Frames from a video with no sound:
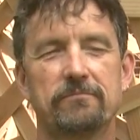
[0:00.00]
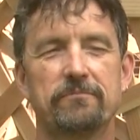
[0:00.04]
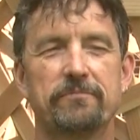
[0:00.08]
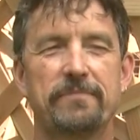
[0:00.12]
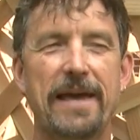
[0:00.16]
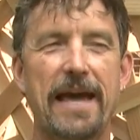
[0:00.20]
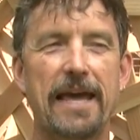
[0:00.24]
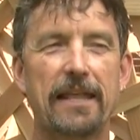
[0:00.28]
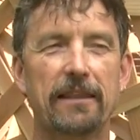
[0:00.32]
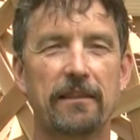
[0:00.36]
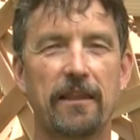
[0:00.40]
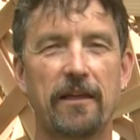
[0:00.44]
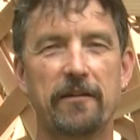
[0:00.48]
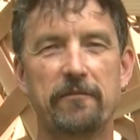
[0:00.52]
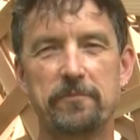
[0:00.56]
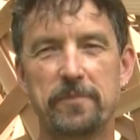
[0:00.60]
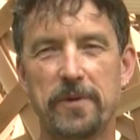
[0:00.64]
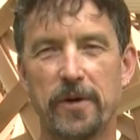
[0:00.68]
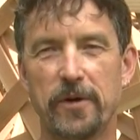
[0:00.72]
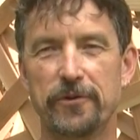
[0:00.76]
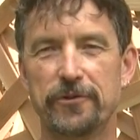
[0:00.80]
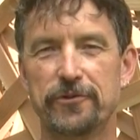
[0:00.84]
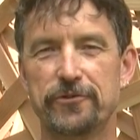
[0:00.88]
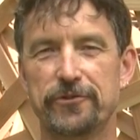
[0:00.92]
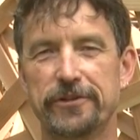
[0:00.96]
bad love
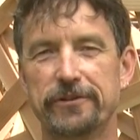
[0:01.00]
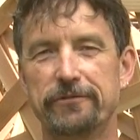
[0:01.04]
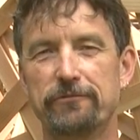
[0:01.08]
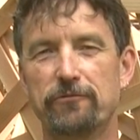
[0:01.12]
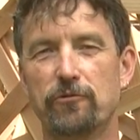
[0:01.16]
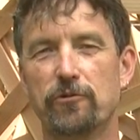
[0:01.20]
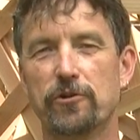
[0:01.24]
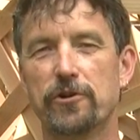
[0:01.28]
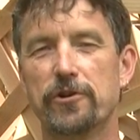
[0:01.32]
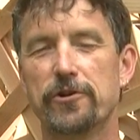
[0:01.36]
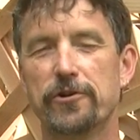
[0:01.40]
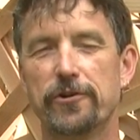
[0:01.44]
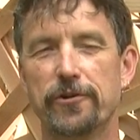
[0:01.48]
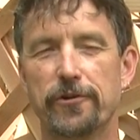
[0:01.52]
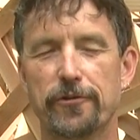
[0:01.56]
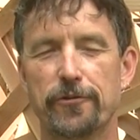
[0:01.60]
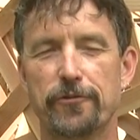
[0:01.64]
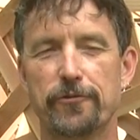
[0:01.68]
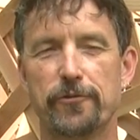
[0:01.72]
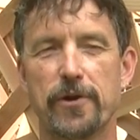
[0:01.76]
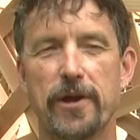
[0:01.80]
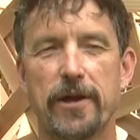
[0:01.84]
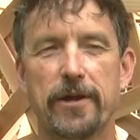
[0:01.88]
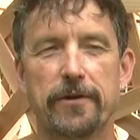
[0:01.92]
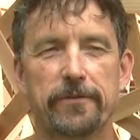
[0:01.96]
poetry for her
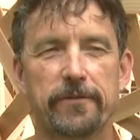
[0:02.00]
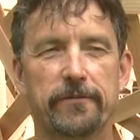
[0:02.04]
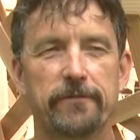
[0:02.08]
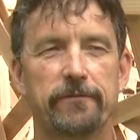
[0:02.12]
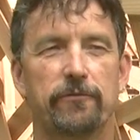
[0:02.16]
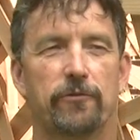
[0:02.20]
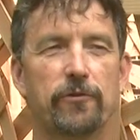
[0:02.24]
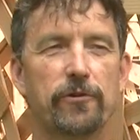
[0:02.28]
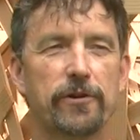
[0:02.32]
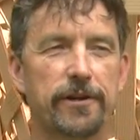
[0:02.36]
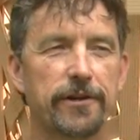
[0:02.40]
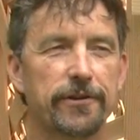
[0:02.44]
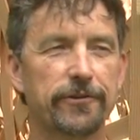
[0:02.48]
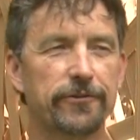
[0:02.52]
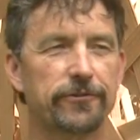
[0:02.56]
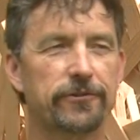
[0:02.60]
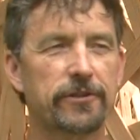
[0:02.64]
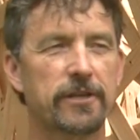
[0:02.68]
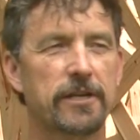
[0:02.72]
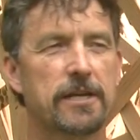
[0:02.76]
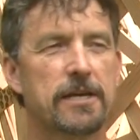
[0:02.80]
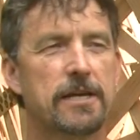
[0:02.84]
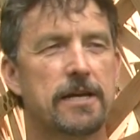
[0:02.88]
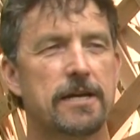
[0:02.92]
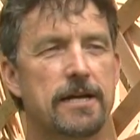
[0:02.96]
throughout the forest.
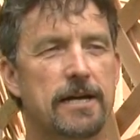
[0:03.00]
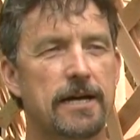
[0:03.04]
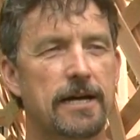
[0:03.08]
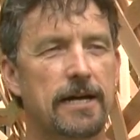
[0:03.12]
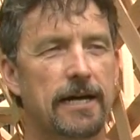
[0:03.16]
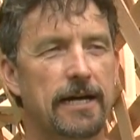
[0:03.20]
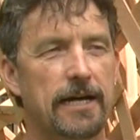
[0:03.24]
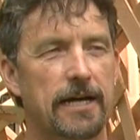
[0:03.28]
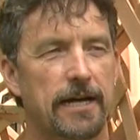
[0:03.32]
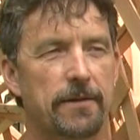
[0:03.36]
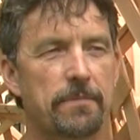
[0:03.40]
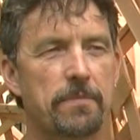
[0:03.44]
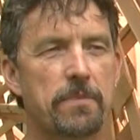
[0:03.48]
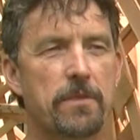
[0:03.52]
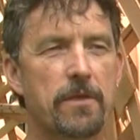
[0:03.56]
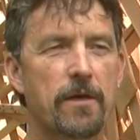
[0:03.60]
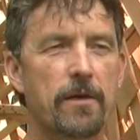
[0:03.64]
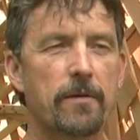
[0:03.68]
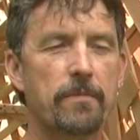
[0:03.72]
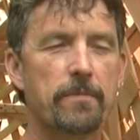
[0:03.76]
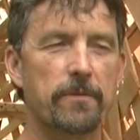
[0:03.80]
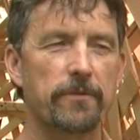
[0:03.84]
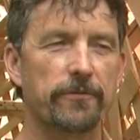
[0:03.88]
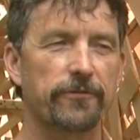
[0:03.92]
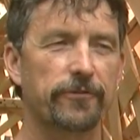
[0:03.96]
Uh,
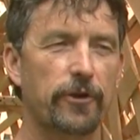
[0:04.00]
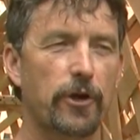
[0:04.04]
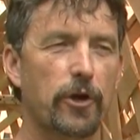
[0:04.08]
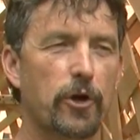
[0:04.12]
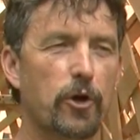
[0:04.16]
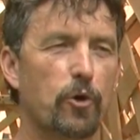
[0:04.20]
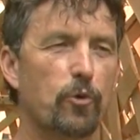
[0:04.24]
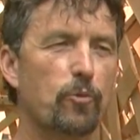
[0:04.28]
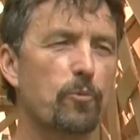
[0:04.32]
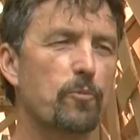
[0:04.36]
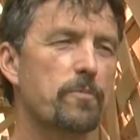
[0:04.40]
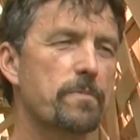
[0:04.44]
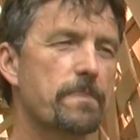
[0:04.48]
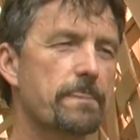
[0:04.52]
so